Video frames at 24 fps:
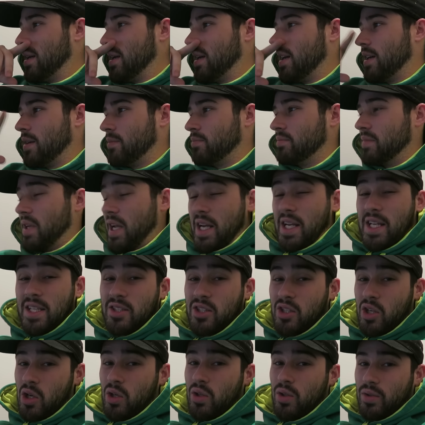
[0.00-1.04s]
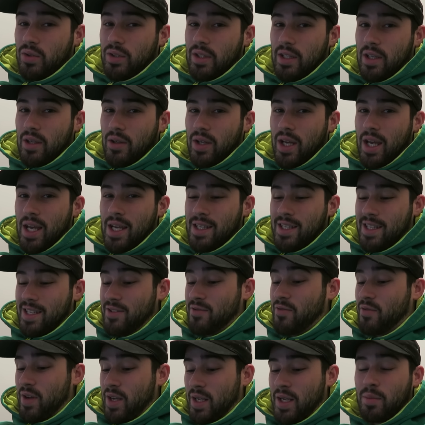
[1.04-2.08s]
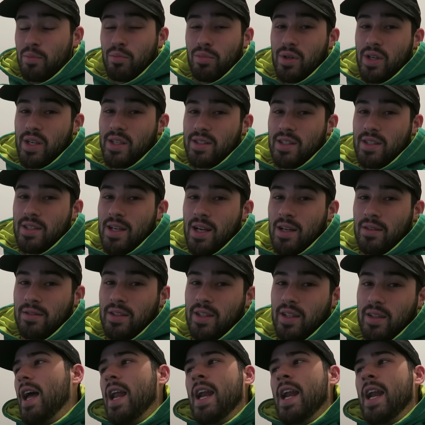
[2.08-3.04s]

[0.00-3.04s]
Um, and it's cold, okay? It's fucking breezy down there.